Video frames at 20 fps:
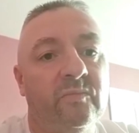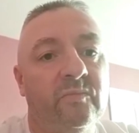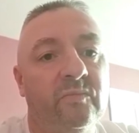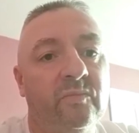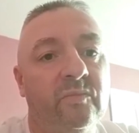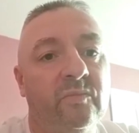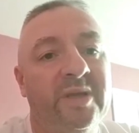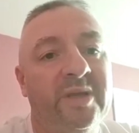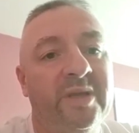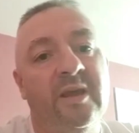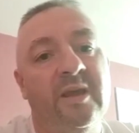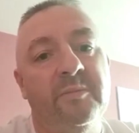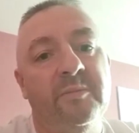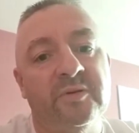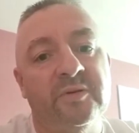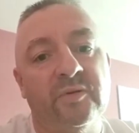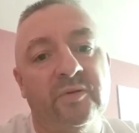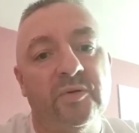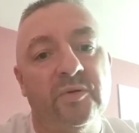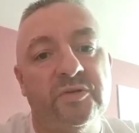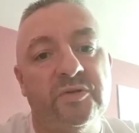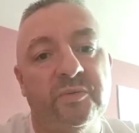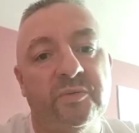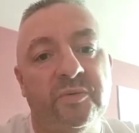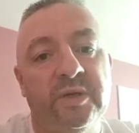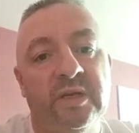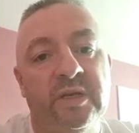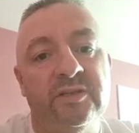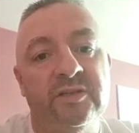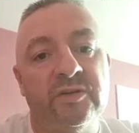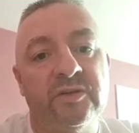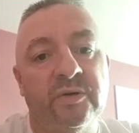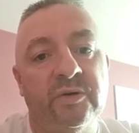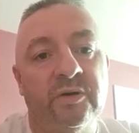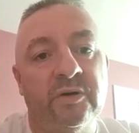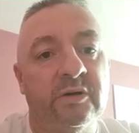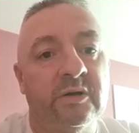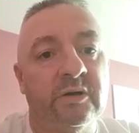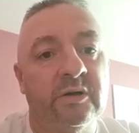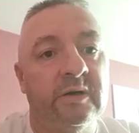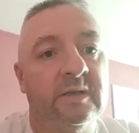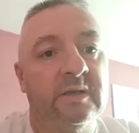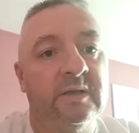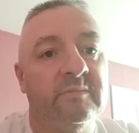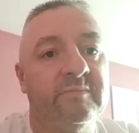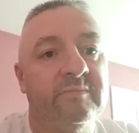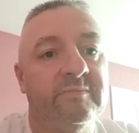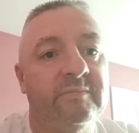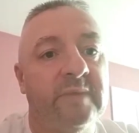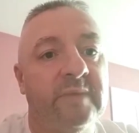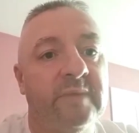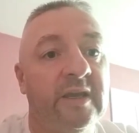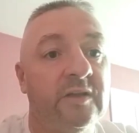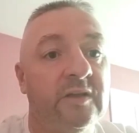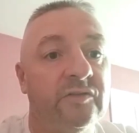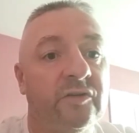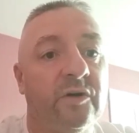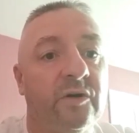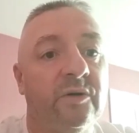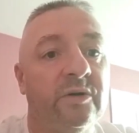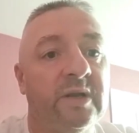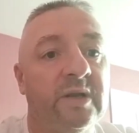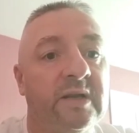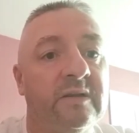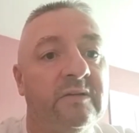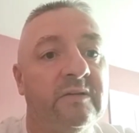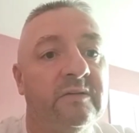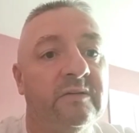we keep in touch with each other and making sure that